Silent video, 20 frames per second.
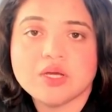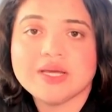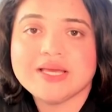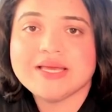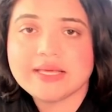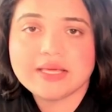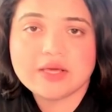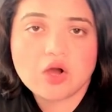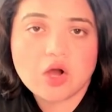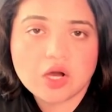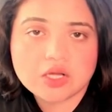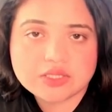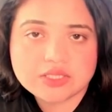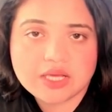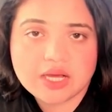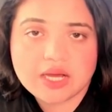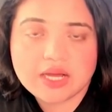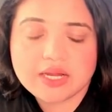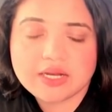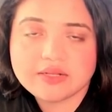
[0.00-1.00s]
The auth
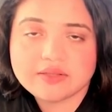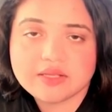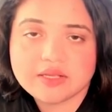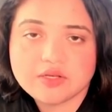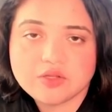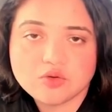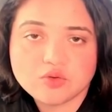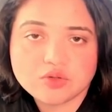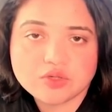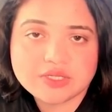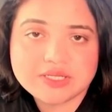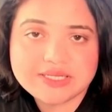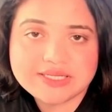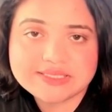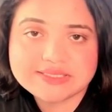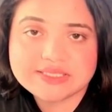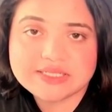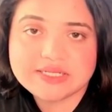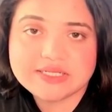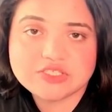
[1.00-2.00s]
guide that you could
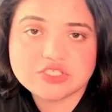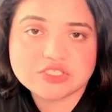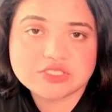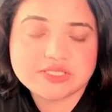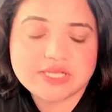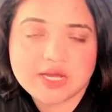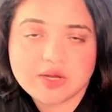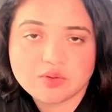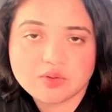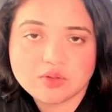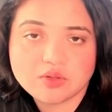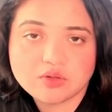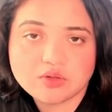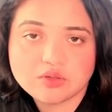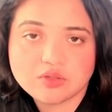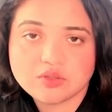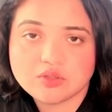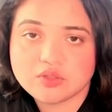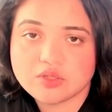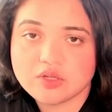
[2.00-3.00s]
easily just download